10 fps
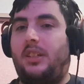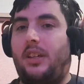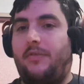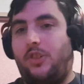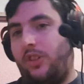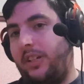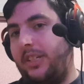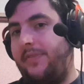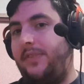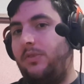every show
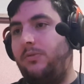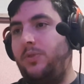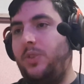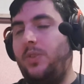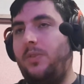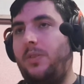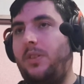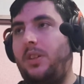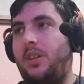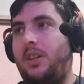has faults,
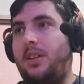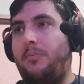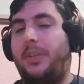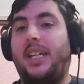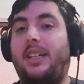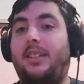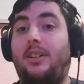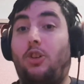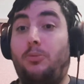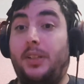but they either
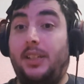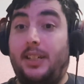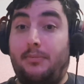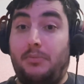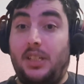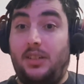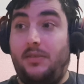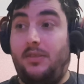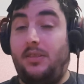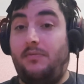openly admit it
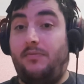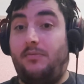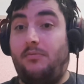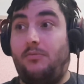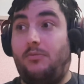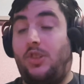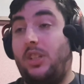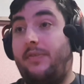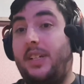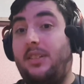to
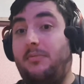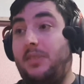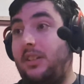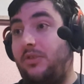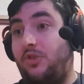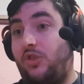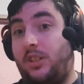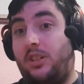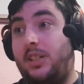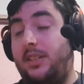the fandom, they don't try to
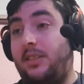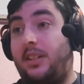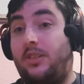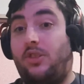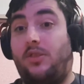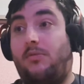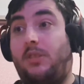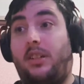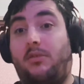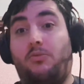hide it, they just
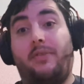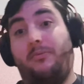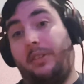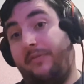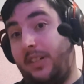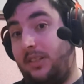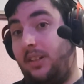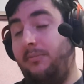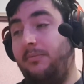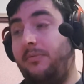like, we fucked
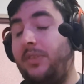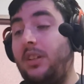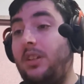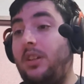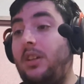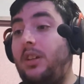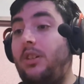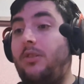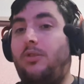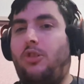up,
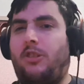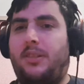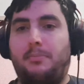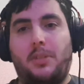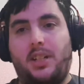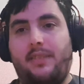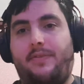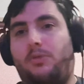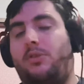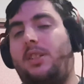or it's minor
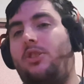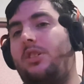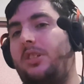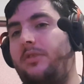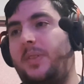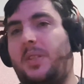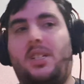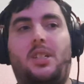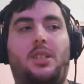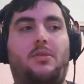faults that you can
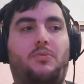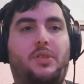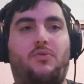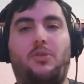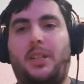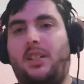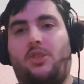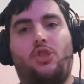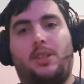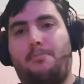oversee. With Ruby, it's
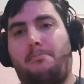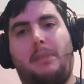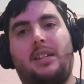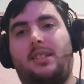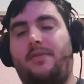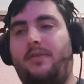just massive.